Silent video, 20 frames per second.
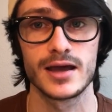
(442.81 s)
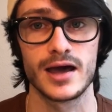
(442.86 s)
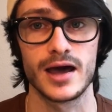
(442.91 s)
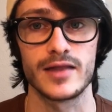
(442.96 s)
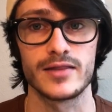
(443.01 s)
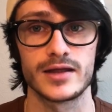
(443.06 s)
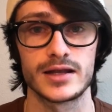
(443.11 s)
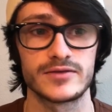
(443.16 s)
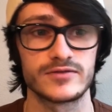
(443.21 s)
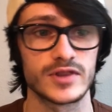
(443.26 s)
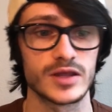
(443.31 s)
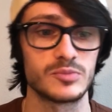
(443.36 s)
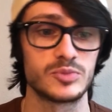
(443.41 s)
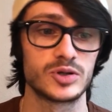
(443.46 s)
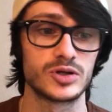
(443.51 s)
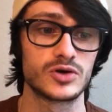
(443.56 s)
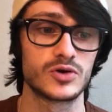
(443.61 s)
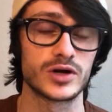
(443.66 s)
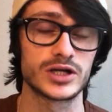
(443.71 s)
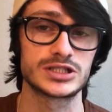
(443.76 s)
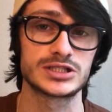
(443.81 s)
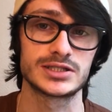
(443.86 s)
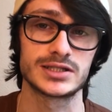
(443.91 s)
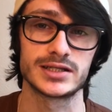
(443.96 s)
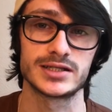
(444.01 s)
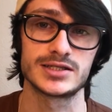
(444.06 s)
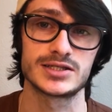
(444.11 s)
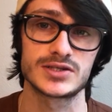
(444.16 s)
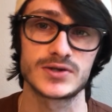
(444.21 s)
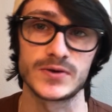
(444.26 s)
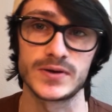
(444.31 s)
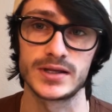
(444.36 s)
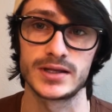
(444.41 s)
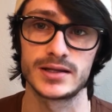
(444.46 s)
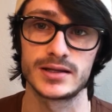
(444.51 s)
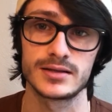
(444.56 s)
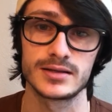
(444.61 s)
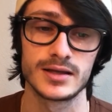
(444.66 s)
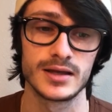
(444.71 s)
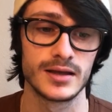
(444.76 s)
And then if they put a question on the
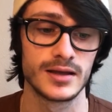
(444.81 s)
screen,